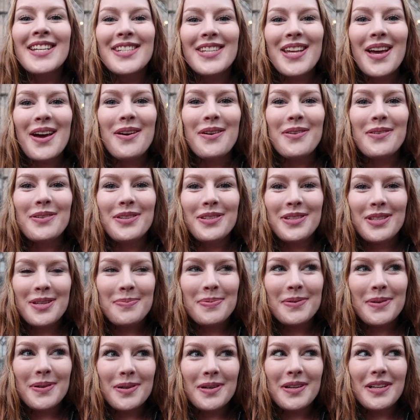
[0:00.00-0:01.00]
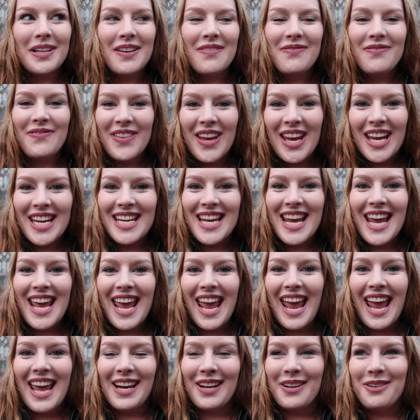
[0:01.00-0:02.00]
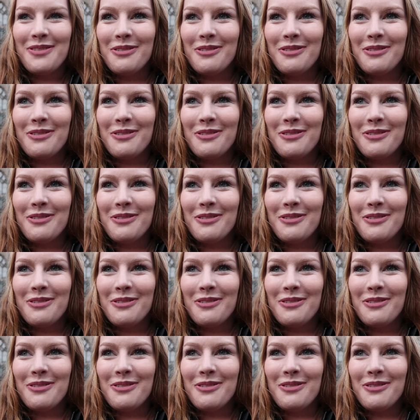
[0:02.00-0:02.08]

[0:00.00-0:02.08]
So super convenient and